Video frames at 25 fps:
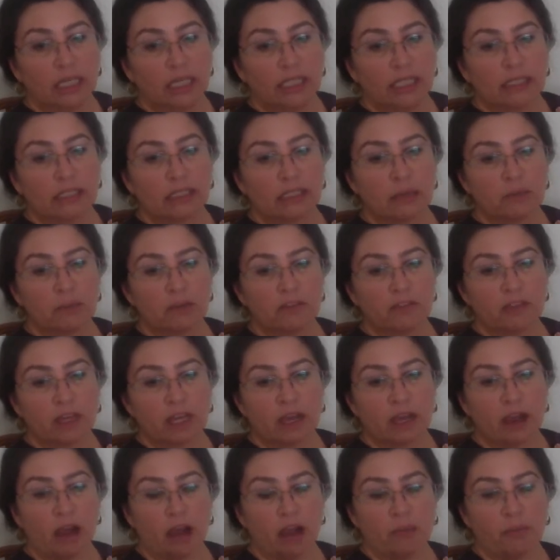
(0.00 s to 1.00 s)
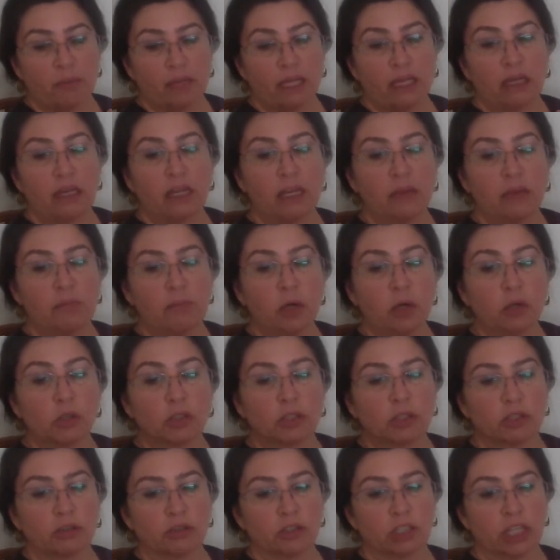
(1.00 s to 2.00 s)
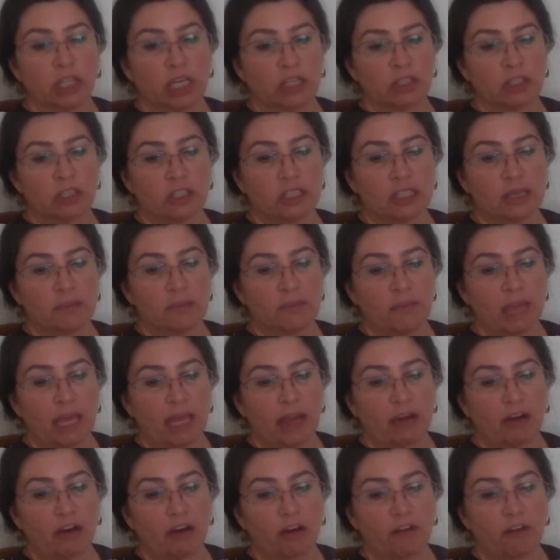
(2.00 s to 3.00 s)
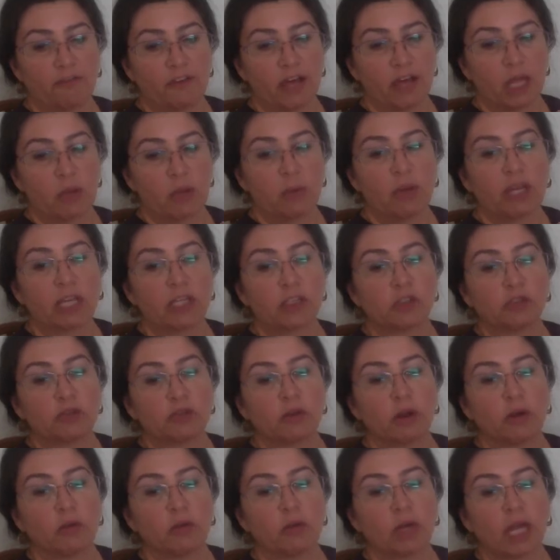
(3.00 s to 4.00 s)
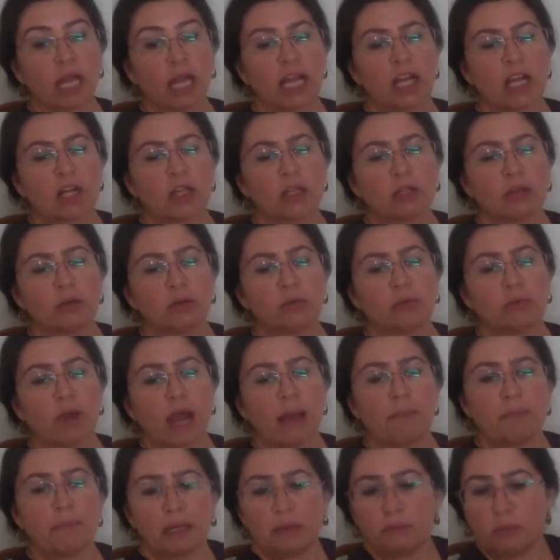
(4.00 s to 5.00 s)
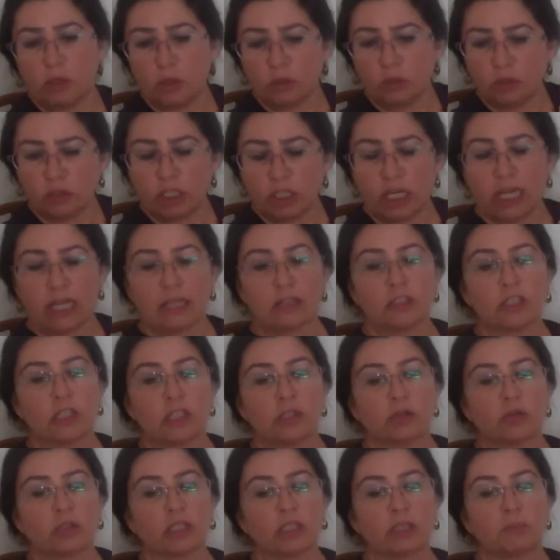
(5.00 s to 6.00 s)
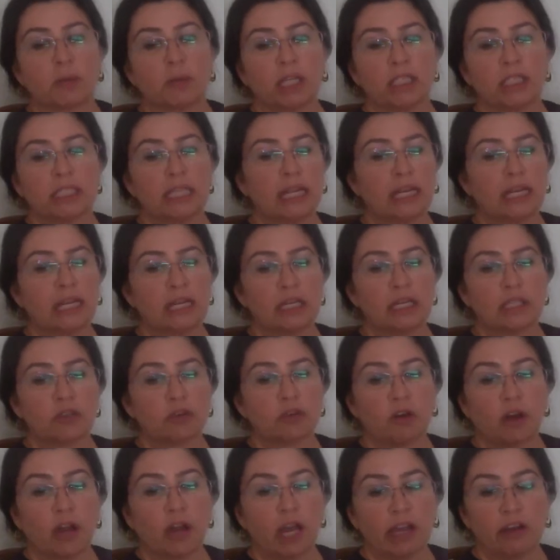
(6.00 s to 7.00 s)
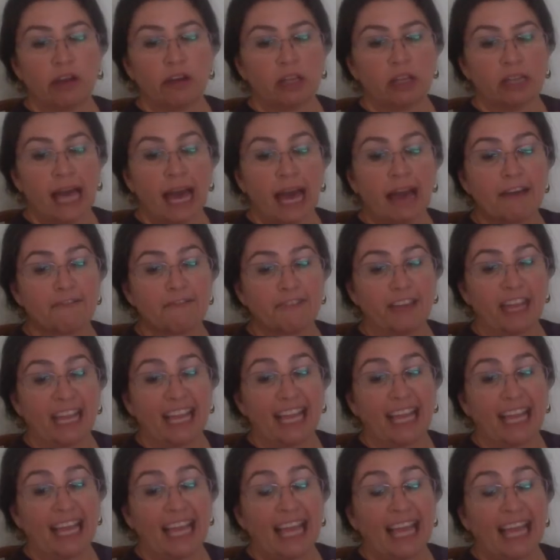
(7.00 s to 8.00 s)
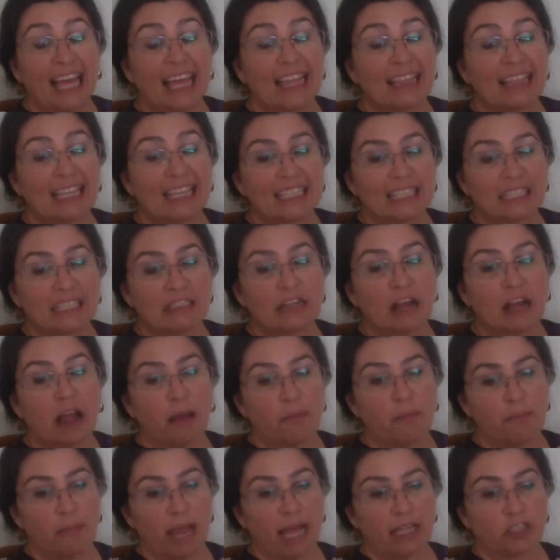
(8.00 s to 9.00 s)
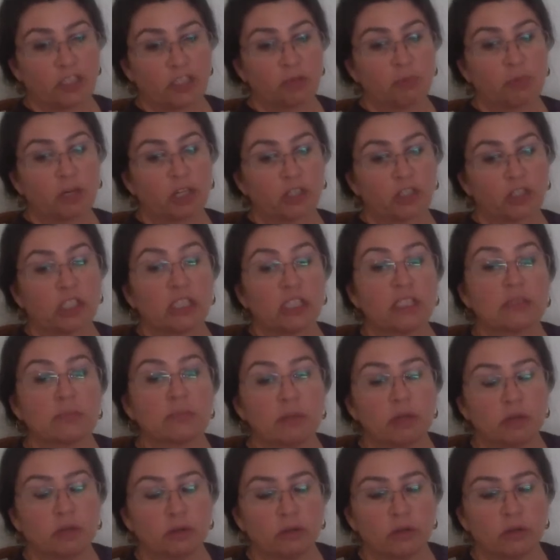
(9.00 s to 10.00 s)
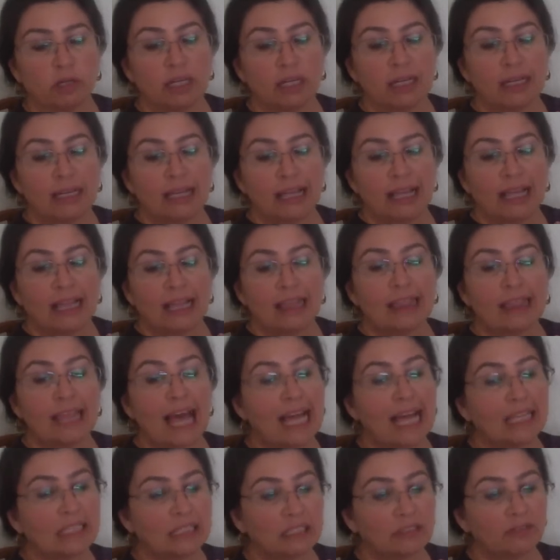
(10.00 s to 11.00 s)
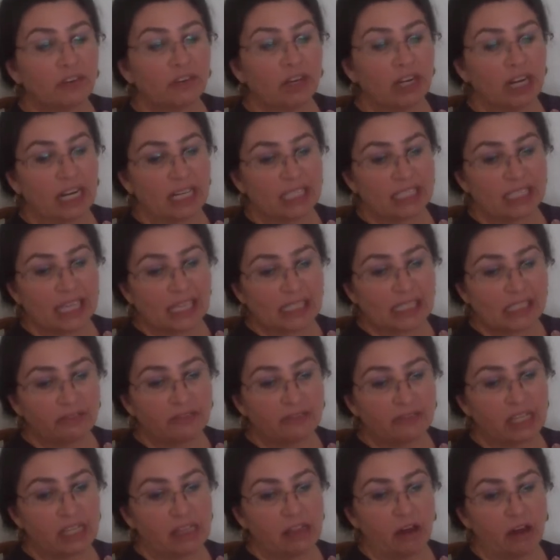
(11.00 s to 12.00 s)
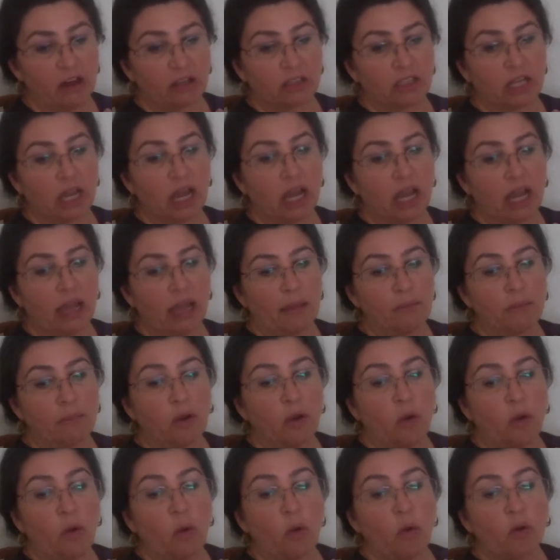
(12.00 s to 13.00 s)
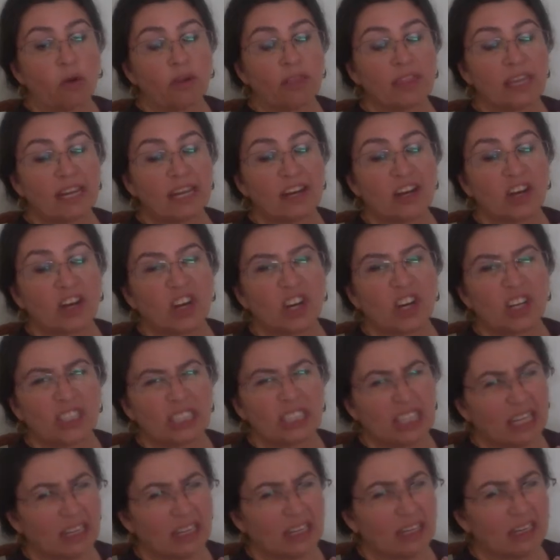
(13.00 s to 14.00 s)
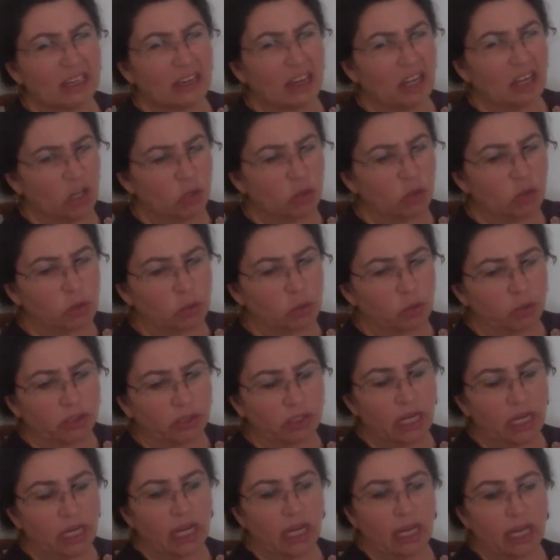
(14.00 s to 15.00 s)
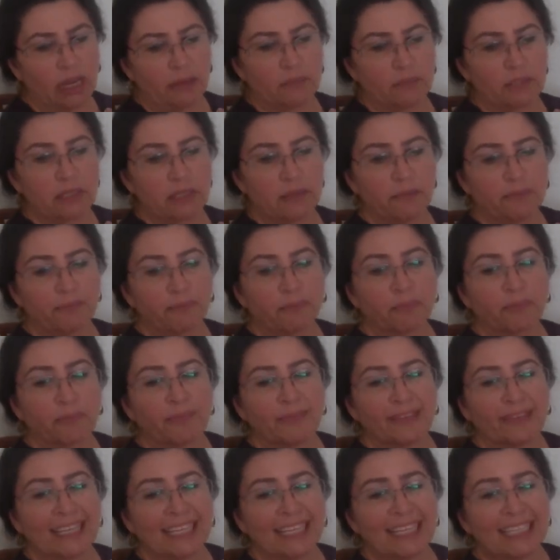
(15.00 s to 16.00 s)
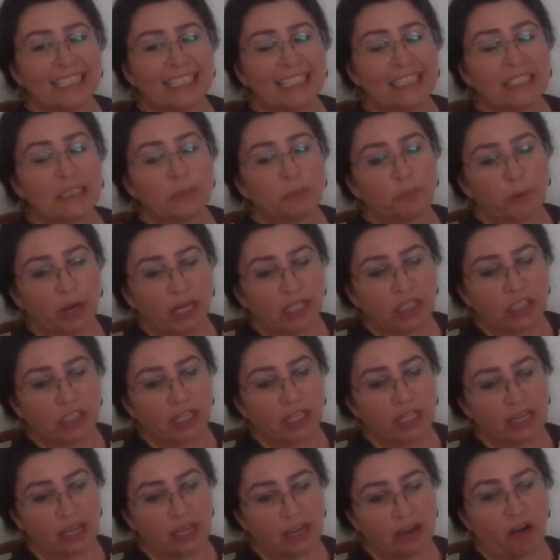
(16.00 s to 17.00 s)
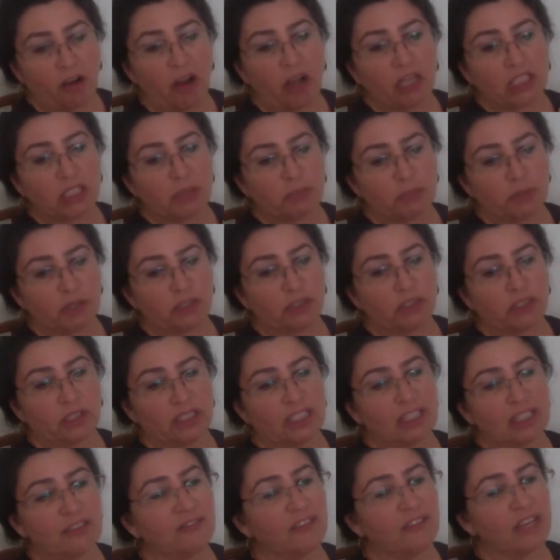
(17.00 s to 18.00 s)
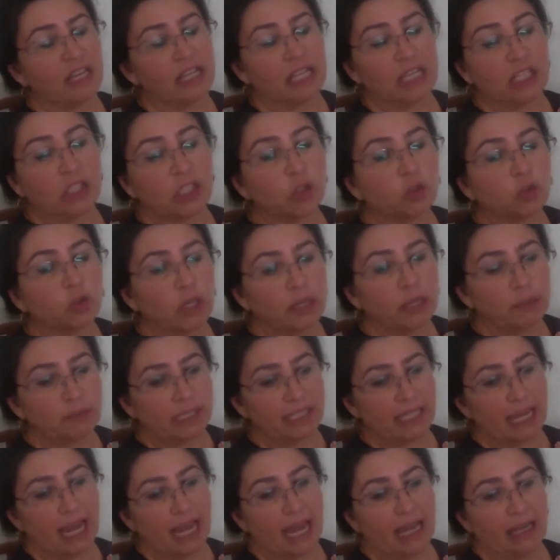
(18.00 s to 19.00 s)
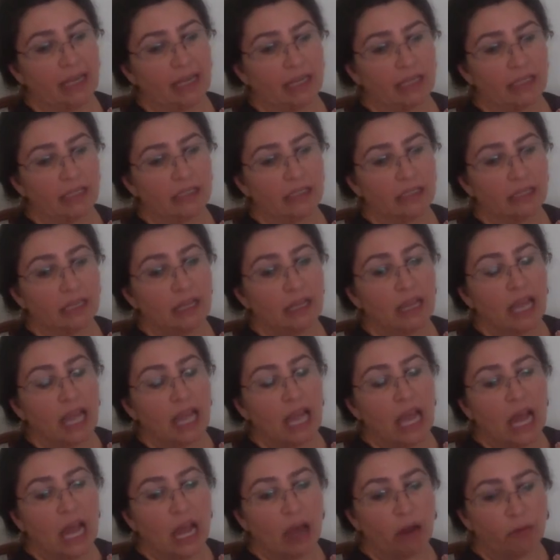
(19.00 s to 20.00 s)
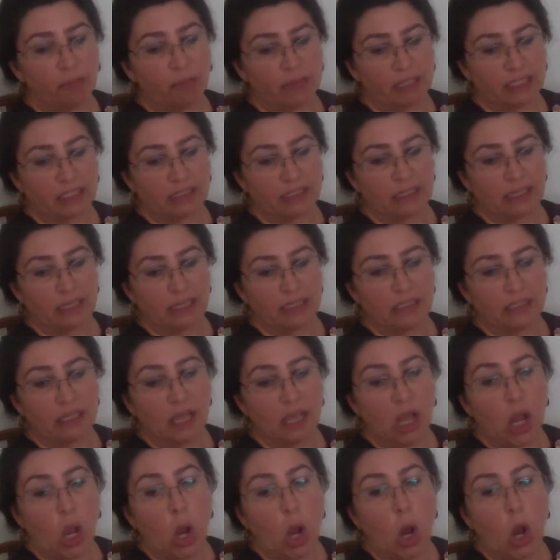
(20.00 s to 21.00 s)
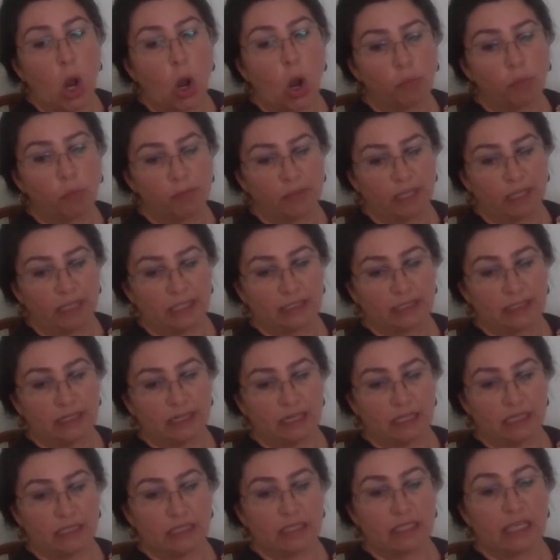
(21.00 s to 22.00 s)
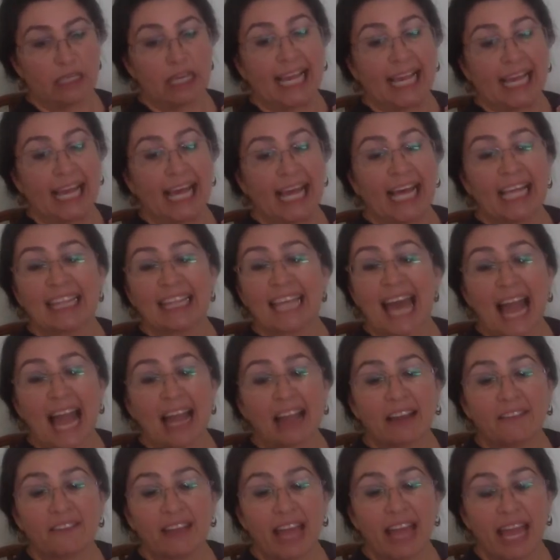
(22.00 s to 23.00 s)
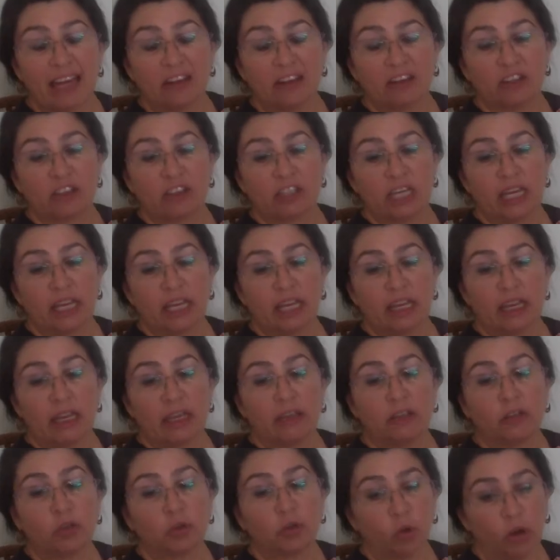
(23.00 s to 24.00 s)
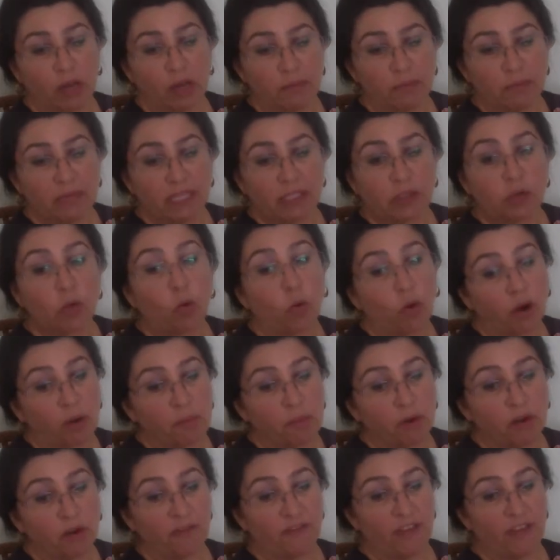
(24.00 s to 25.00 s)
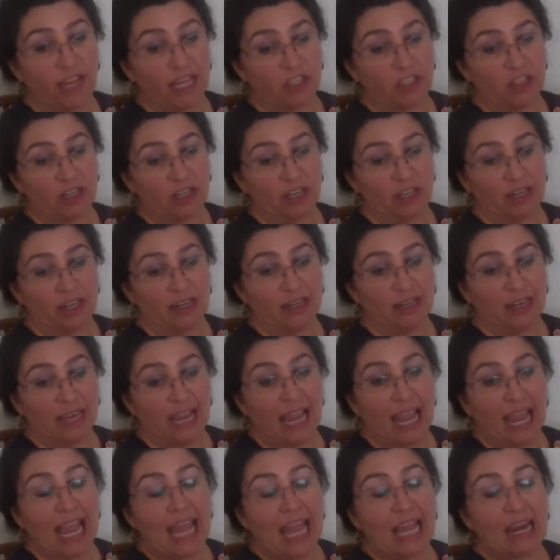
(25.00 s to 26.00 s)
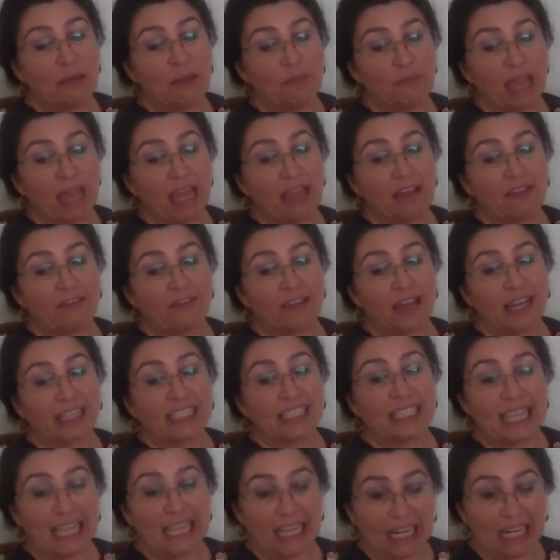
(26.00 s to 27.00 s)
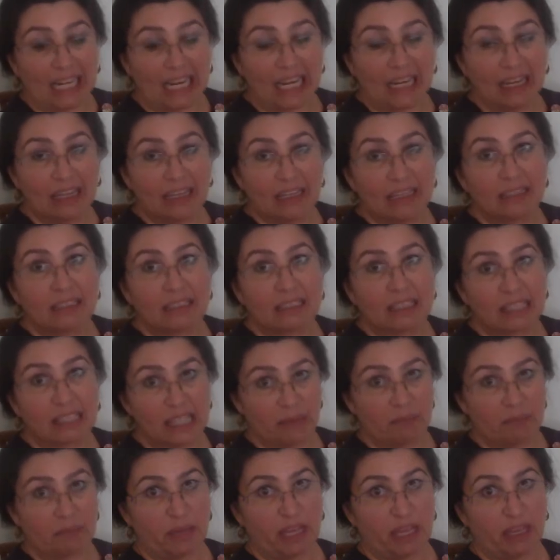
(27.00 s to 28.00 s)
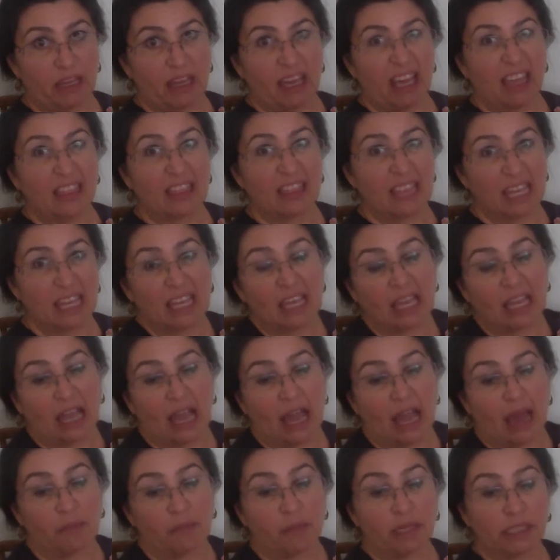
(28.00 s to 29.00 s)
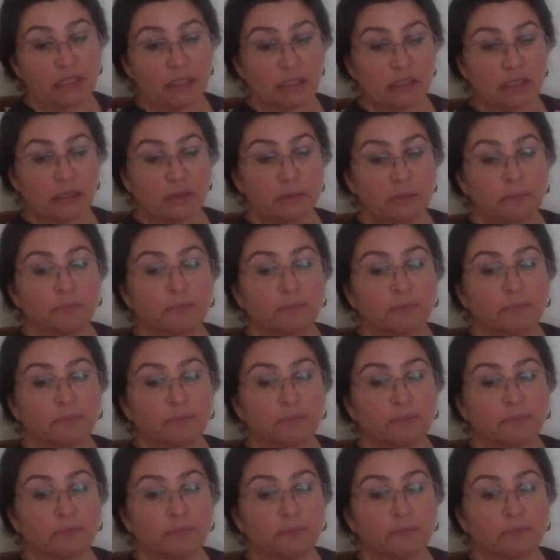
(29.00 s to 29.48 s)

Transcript: Some of the common emotional changes that may occur following a stroke include rapid mood changes or spontaneous crying or laughing that does not match a person's mood, lasts for an excessively long time, or that occurs at unusual times. Depression can cause a person to feel extreme sadness, helplessness, hopelessness, a lack of energy, enjoyment, or motivation, and it may affect eating, sleeping, and thinking habits.